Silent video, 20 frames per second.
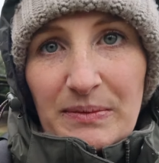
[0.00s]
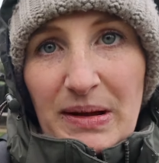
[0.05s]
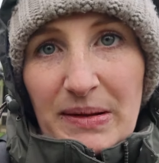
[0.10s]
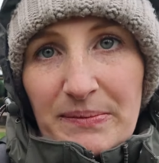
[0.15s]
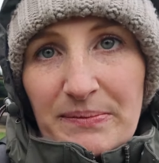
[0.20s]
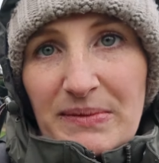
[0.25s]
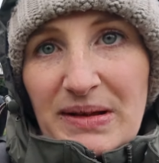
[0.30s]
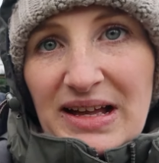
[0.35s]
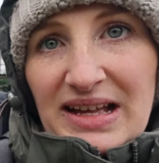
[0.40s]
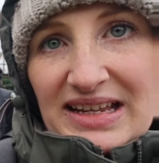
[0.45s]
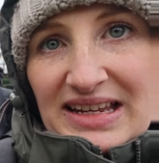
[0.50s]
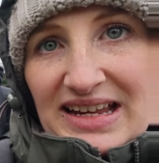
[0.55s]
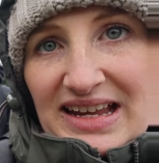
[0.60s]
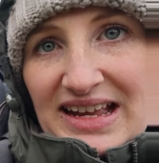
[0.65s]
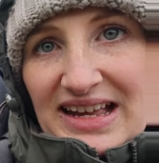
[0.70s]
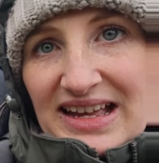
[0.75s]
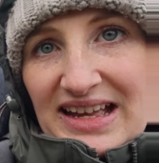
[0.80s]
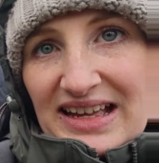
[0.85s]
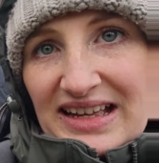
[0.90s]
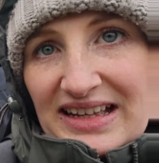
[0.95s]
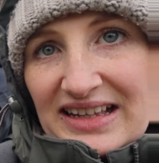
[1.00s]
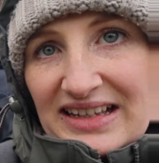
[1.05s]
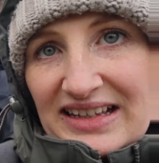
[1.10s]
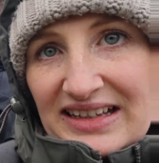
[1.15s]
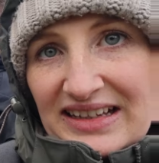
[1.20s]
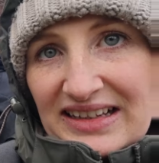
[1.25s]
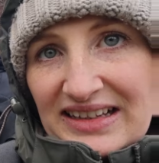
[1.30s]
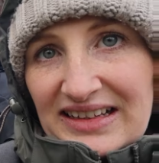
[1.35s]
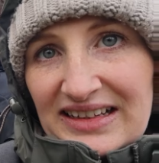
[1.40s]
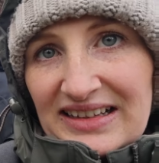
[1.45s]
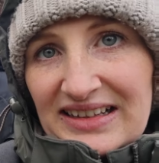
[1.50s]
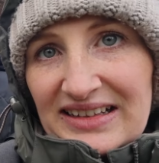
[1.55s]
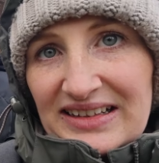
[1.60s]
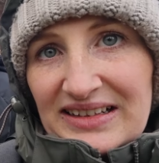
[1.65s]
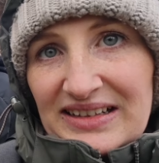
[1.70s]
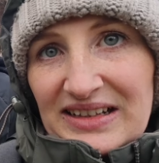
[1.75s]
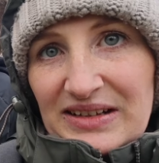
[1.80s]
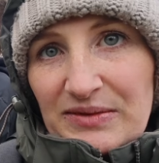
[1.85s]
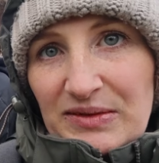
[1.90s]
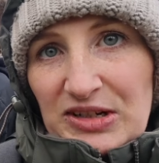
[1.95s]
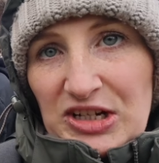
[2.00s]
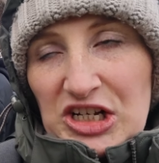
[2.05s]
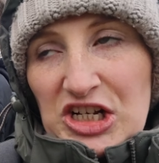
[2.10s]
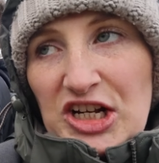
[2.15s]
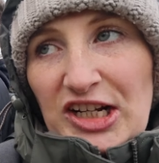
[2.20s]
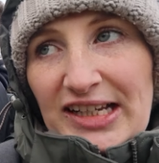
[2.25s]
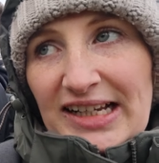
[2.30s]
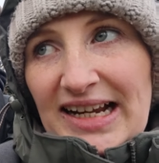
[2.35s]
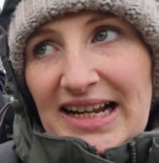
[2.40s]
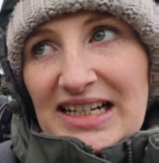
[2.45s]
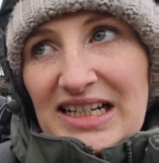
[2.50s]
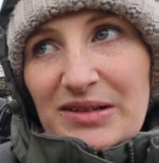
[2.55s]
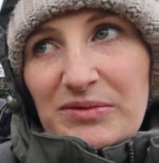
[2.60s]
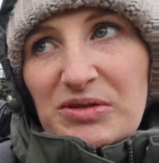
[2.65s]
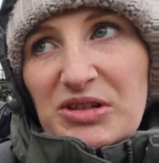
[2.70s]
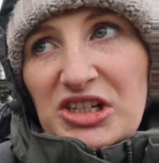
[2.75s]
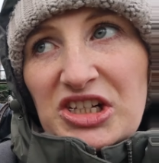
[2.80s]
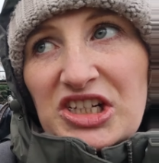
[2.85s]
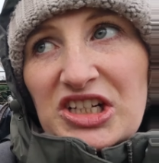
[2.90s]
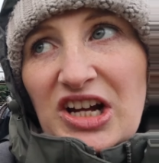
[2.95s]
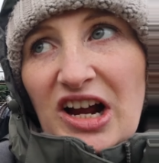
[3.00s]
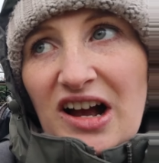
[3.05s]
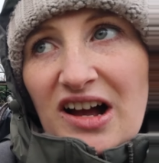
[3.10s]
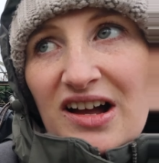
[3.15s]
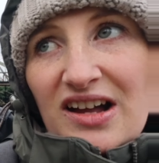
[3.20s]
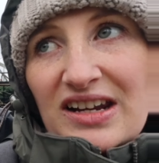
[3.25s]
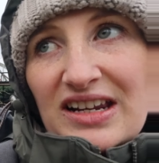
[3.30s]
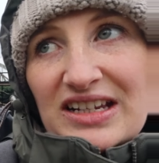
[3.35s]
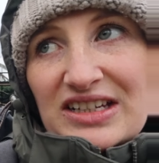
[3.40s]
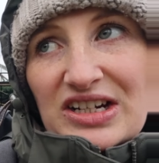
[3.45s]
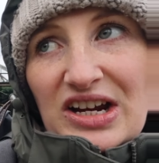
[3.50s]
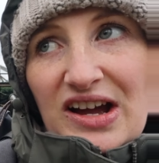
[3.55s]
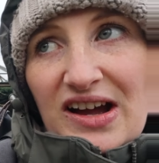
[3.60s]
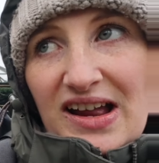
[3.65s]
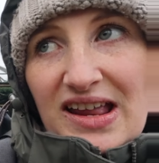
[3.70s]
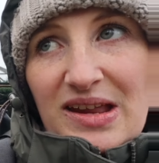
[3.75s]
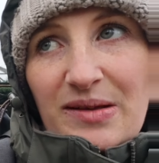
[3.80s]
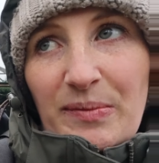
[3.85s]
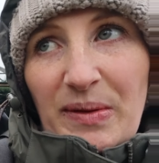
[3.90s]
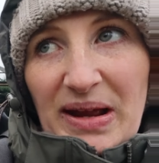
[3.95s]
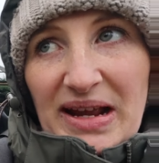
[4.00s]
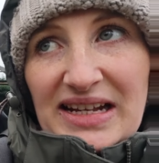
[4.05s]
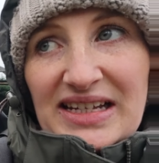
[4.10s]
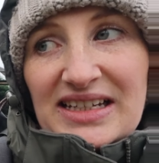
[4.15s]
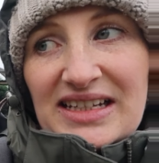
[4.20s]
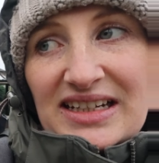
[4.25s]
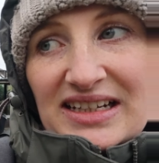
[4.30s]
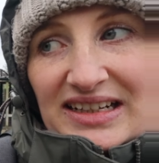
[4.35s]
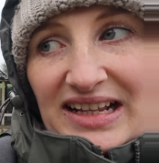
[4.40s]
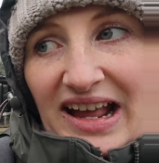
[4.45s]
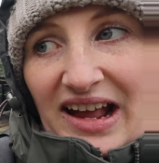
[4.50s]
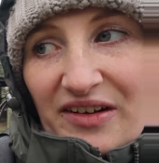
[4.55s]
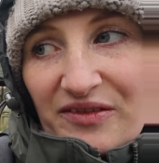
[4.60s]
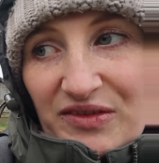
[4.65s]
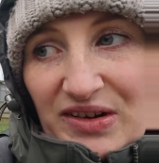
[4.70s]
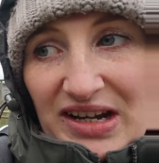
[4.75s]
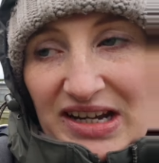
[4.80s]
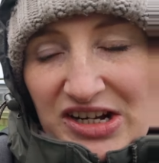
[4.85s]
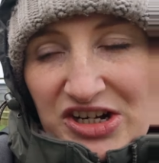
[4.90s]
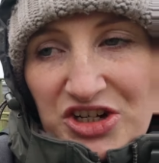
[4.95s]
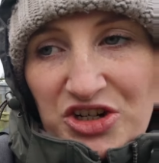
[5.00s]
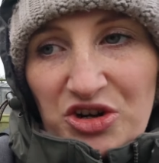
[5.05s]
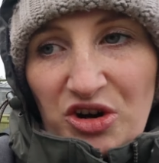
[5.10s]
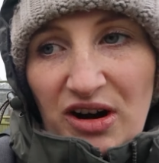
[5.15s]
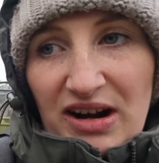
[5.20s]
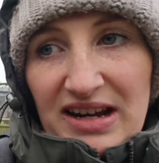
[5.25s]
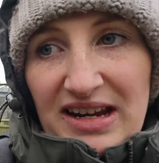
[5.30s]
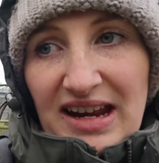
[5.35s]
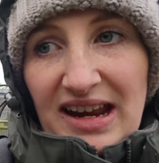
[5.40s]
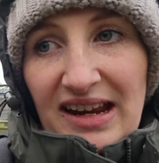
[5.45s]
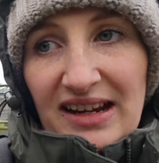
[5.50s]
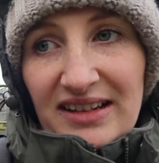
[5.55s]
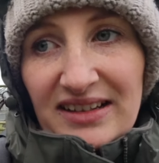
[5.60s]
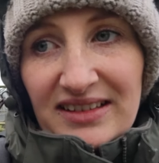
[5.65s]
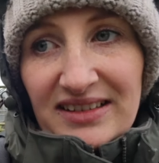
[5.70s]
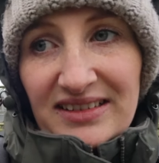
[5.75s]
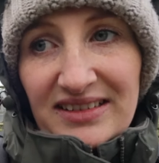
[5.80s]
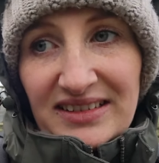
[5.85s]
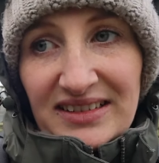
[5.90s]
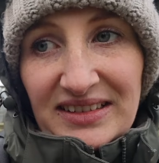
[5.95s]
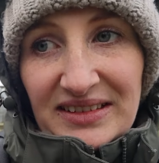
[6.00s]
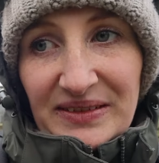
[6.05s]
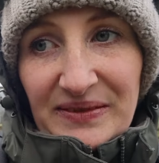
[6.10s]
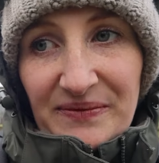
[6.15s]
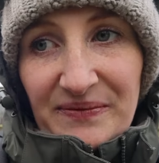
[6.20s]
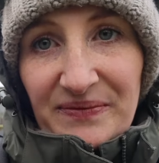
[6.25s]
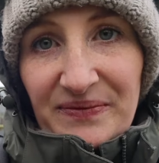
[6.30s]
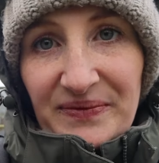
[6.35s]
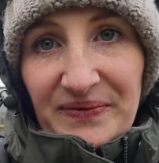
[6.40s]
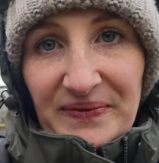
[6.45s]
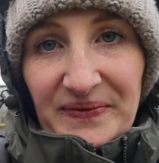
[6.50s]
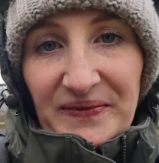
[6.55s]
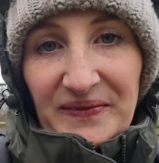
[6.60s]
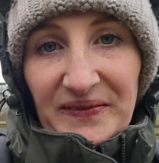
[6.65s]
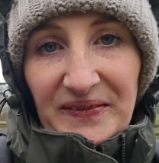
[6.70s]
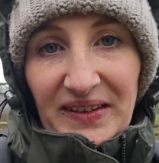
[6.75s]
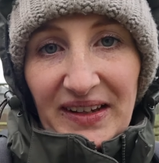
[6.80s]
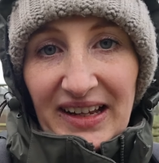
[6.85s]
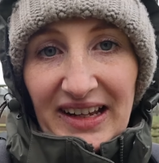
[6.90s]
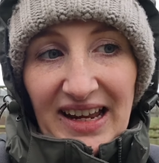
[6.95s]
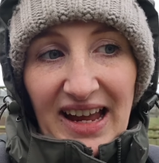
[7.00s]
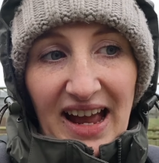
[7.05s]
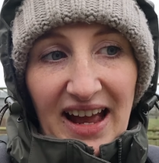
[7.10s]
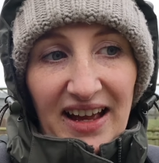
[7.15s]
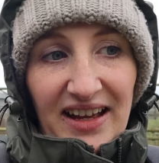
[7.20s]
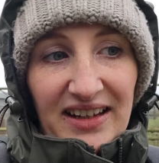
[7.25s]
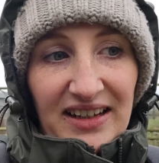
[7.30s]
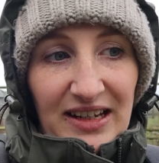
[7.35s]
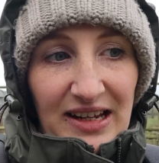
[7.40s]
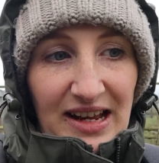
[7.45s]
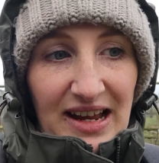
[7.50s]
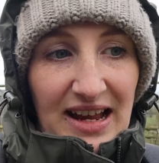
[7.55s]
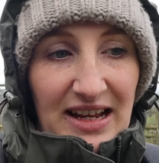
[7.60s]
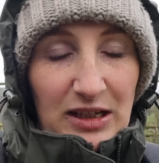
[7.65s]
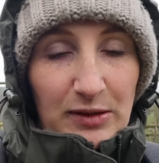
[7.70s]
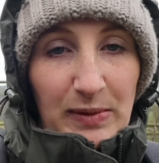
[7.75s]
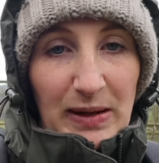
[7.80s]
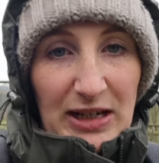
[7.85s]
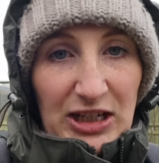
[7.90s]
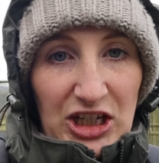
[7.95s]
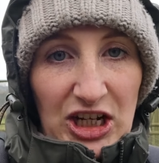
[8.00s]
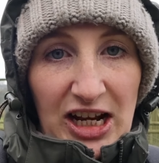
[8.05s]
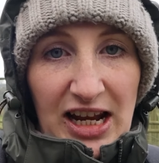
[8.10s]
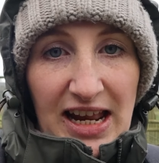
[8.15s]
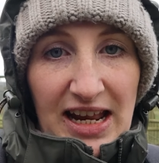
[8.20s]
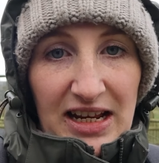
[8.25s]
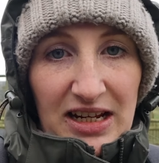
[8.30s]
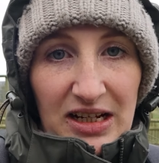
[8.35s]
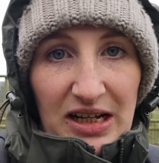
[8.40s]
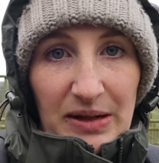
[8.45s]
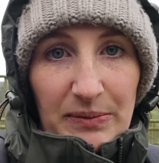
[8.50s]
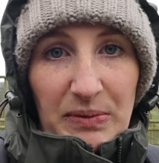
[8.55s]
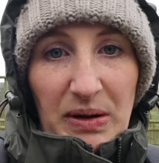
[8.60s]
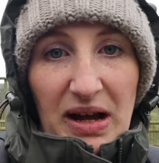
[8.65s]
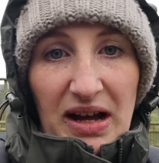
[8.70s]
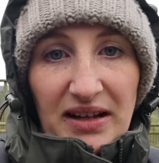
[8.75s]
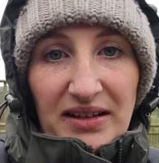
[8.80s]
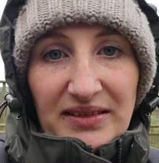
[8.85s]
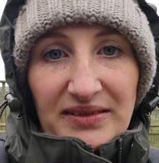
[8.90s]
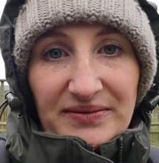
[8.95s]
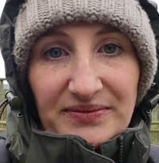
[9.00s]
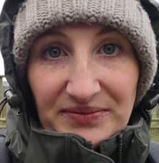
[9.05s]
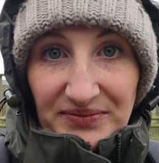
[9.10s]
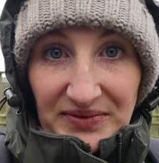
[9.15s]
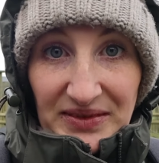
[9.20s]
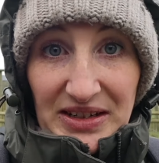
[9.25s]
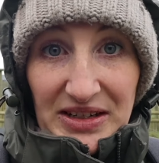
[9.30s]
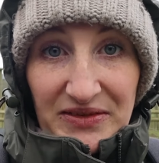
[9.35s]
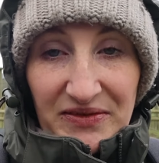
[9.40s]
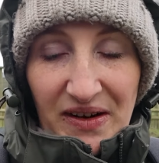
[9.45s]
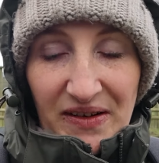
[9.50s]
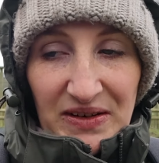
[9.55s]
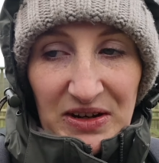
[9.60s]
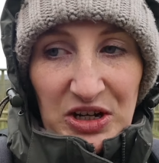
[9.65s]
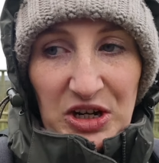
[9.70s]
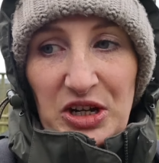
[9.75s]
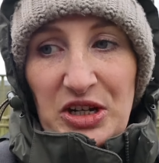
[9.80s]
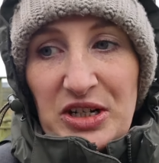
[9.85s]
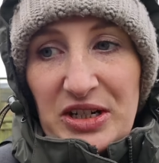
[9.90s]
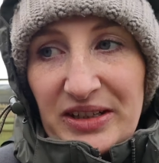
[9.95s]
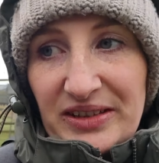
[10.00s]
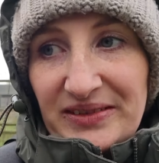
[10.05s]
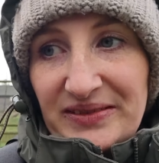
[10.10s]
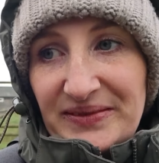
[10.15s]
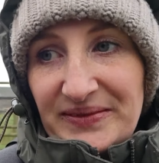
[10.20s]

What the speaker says: Mama, yeah. We're just looking at some scarlet ibis. They are really striking. But yeah, it's a bit chilly, but it's very good.